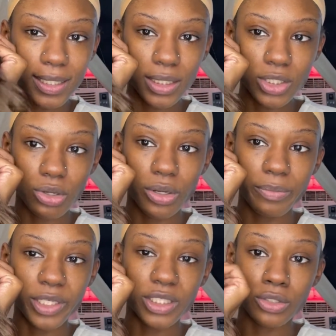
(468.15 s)
So it
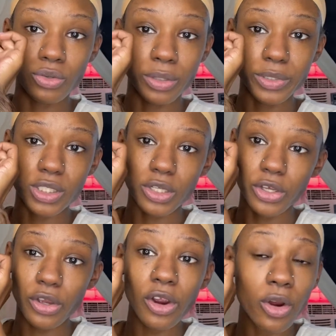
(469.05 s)
means it's going to be
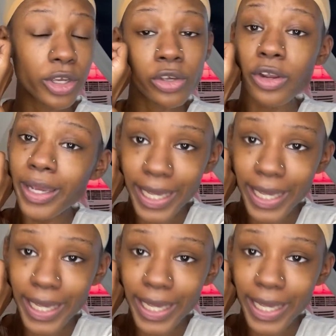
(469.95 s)
secure on your